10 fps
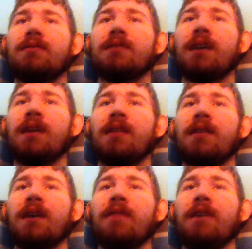
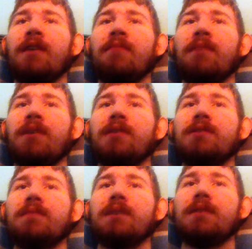anti-venom
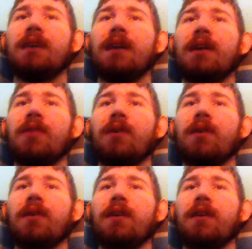must be taken
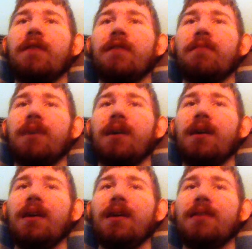quickly if a
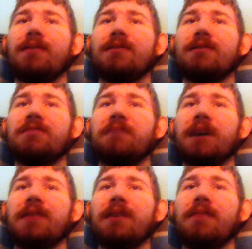bite is
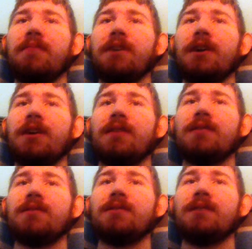suspected,
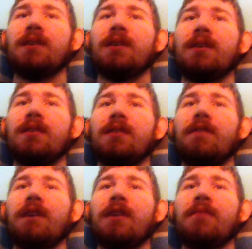because the
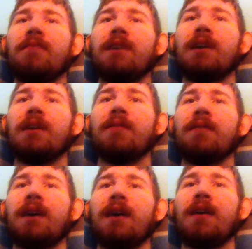venom can
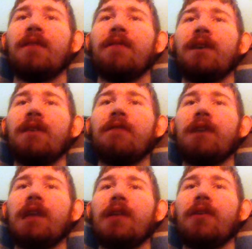have a
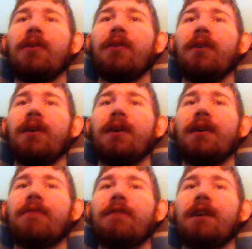fatal
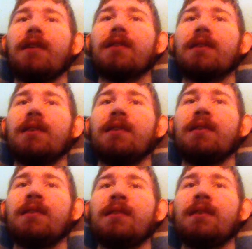effect
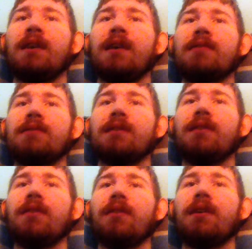in as
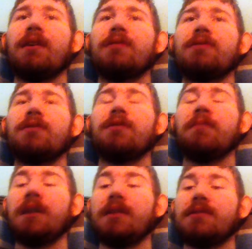little as 30
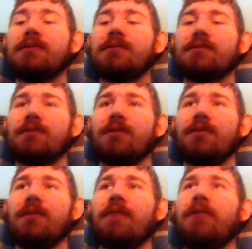minutes. So
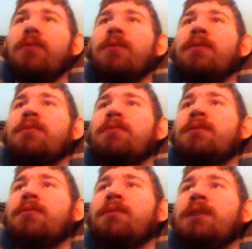you definitely
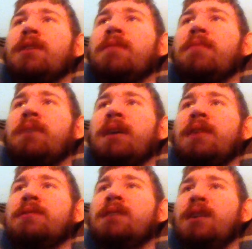don't want to get bit by
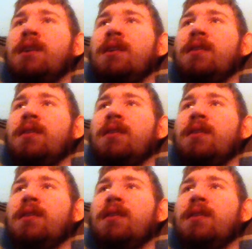that snake.